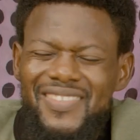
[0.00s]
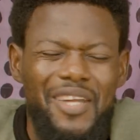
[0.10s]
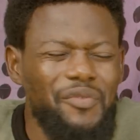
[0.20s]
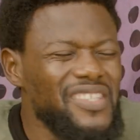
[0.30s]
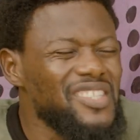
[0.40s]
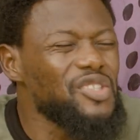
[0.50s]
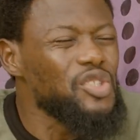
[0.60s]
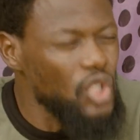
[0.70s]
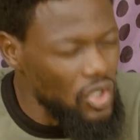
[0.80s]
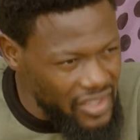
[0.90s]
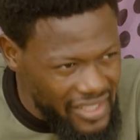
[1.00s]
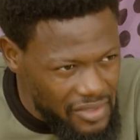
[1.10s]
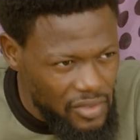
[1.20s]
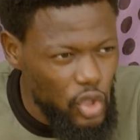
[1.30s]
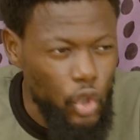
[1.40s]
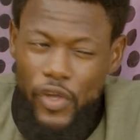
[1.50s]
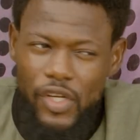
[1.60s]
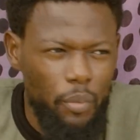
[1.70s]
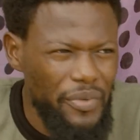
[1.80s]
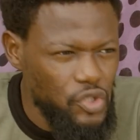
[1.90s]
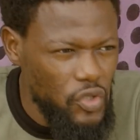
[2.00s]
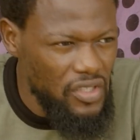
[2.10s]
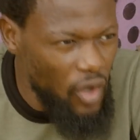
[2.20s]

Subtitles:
There is nothing going on between